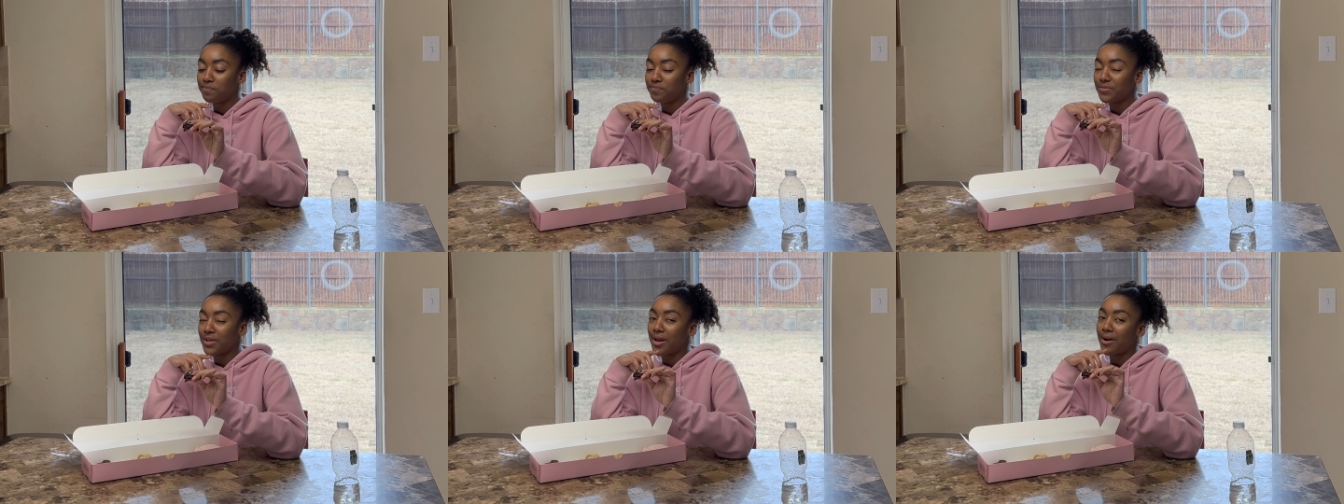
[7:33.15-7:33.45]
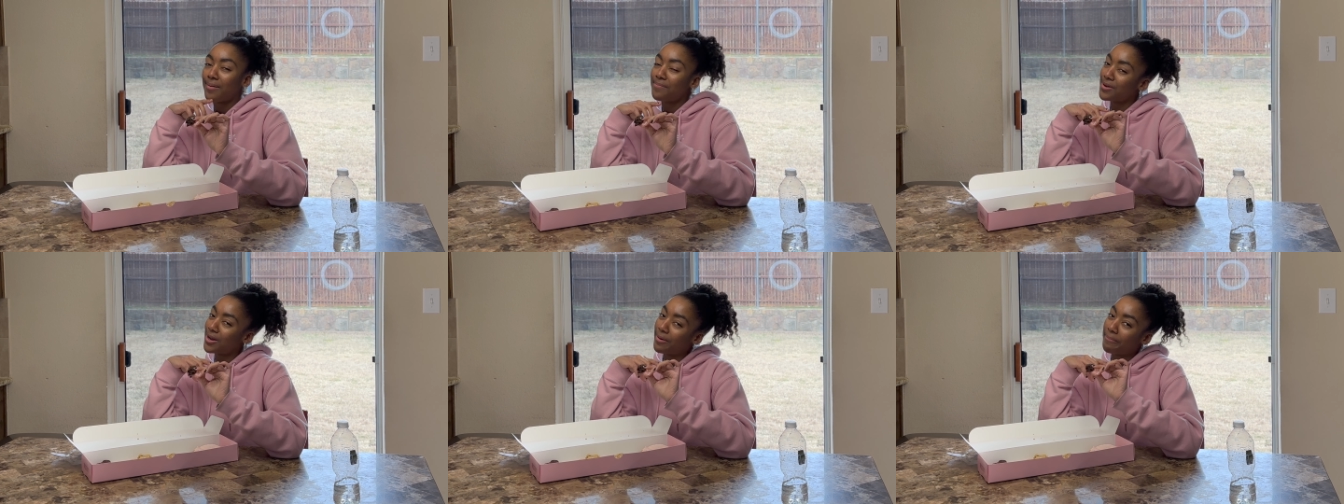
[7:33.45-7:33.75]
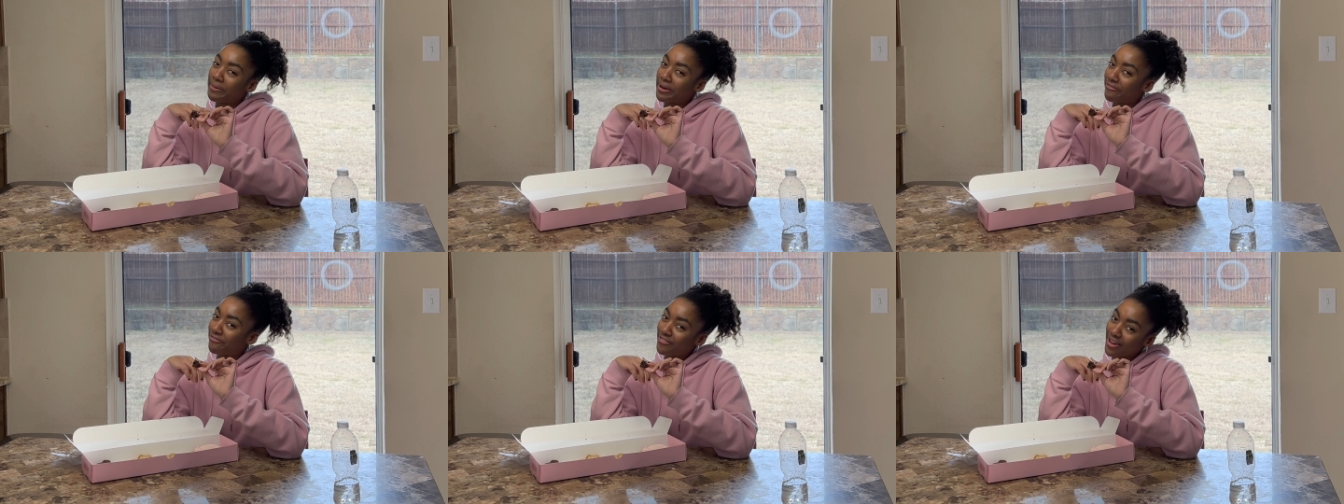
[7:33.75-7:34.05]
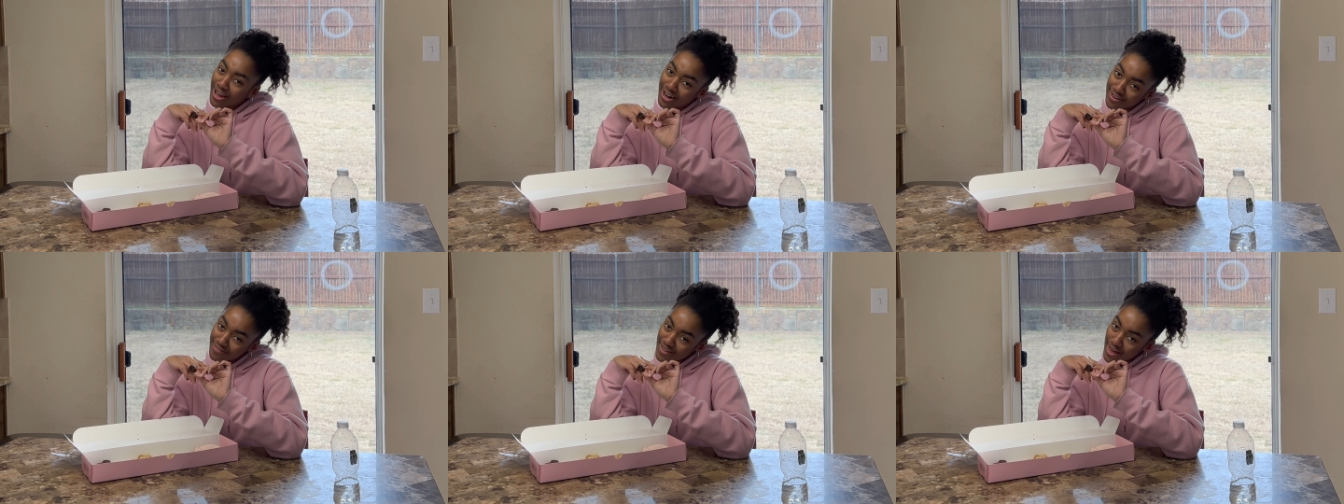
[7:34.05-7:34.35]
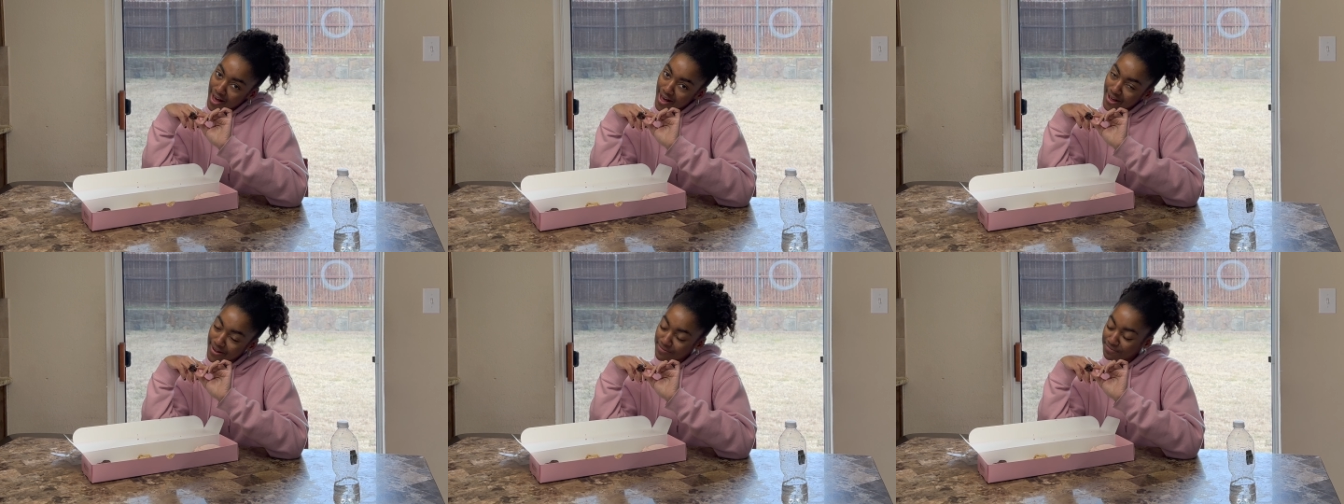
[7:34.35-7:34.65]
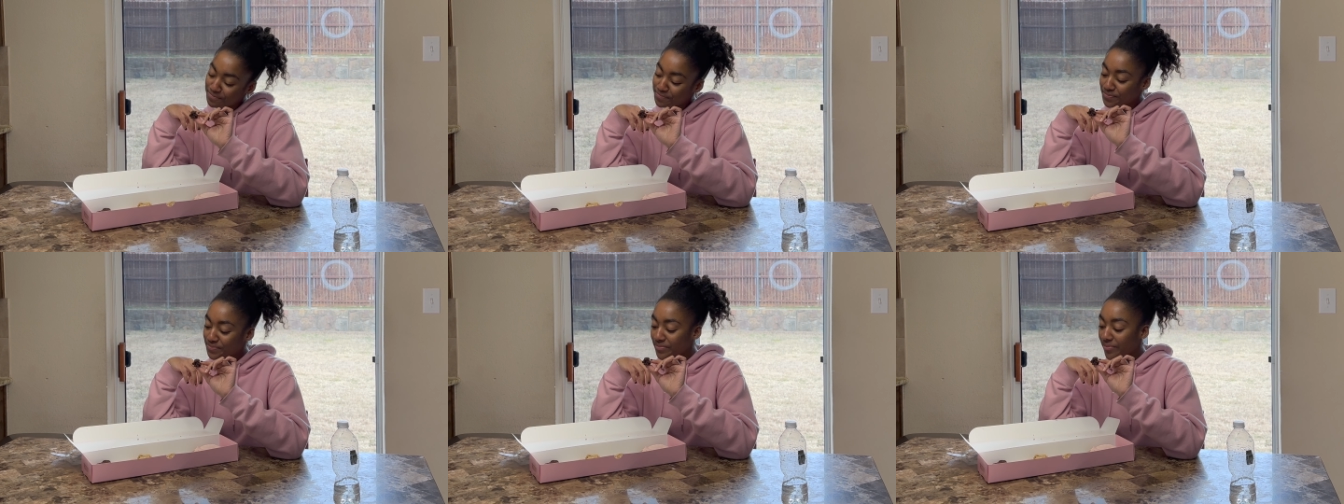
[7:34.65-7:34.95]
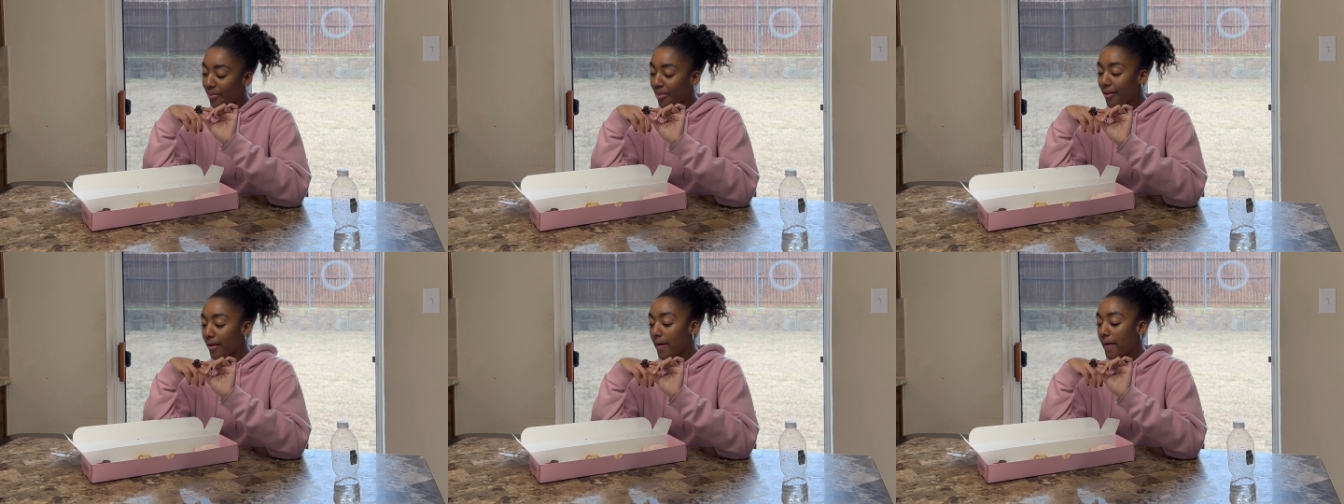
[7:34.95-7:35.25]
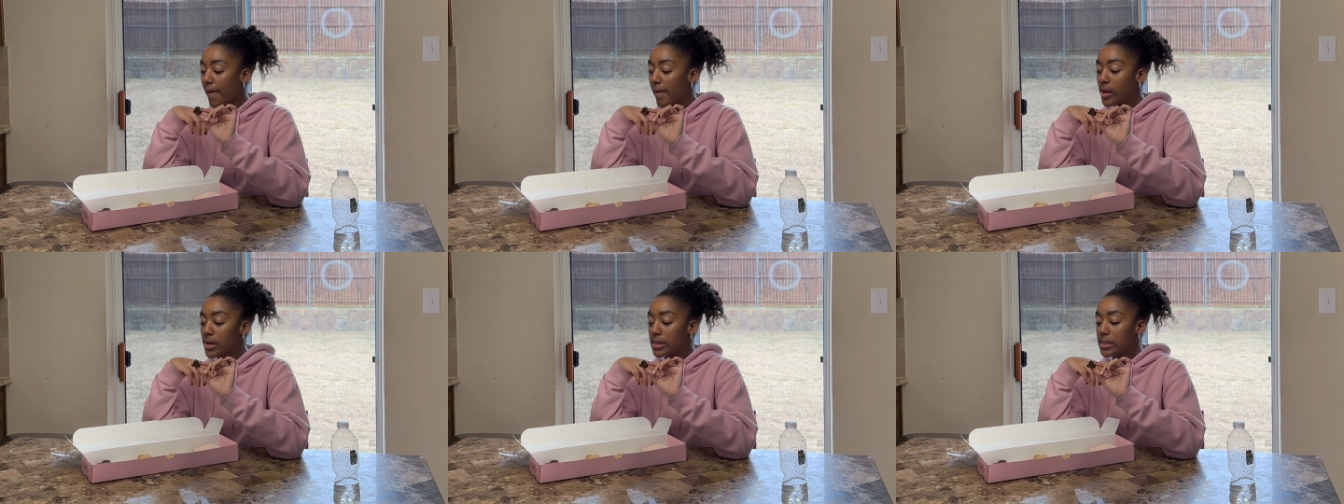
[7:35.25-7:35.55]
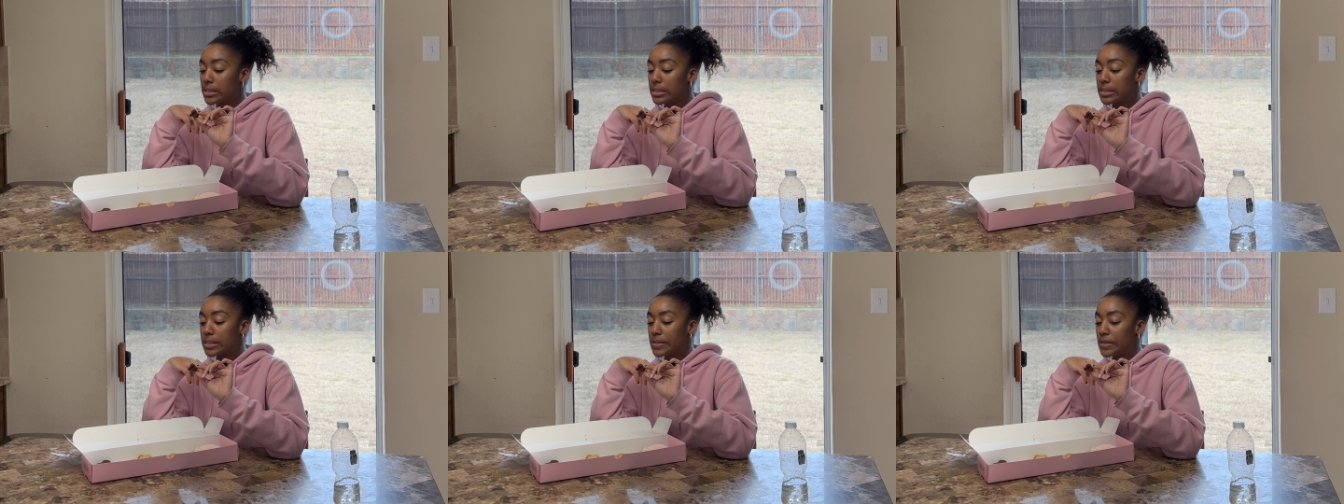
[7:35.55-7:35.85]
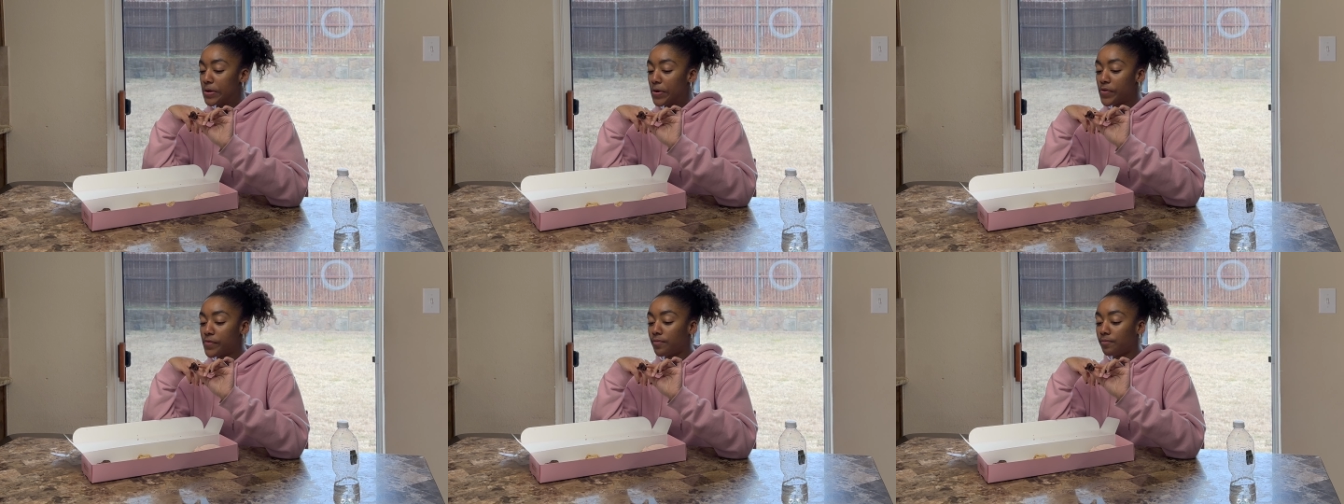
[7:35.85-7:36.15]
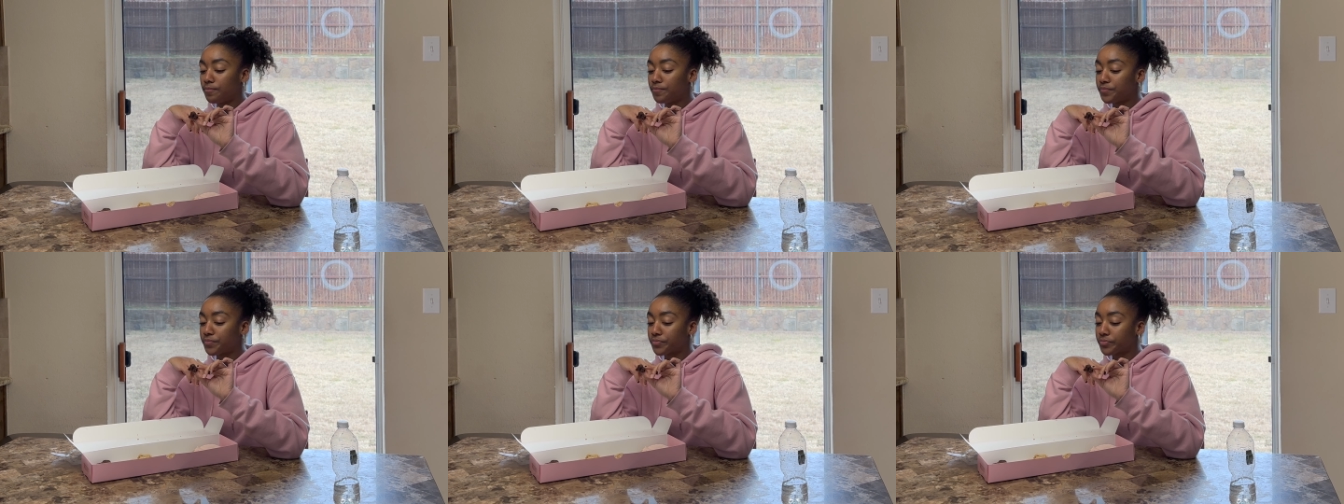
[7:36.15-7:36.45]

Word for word: and I'm not a big fan of that. And